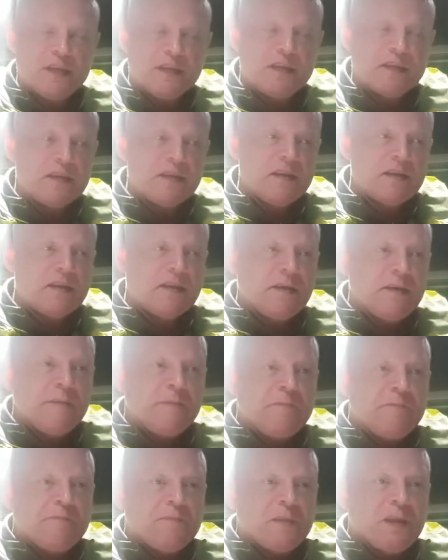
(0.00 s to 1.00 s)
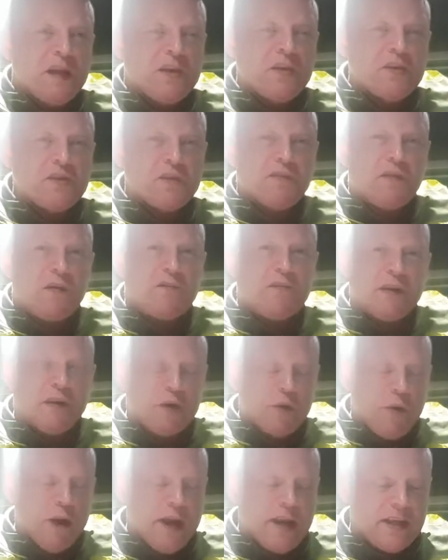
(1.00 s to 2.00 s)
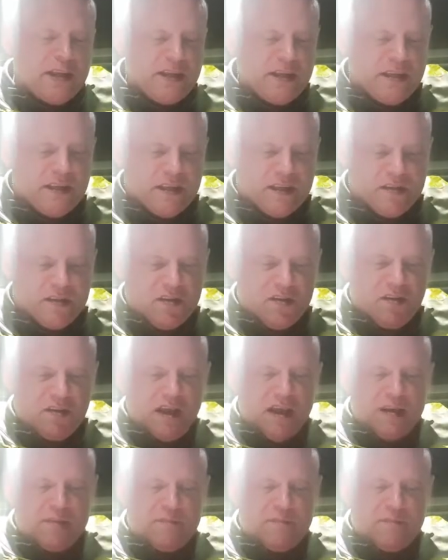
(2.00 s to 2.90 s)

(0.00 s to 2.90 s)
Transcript: And I use it for video editing, and it's got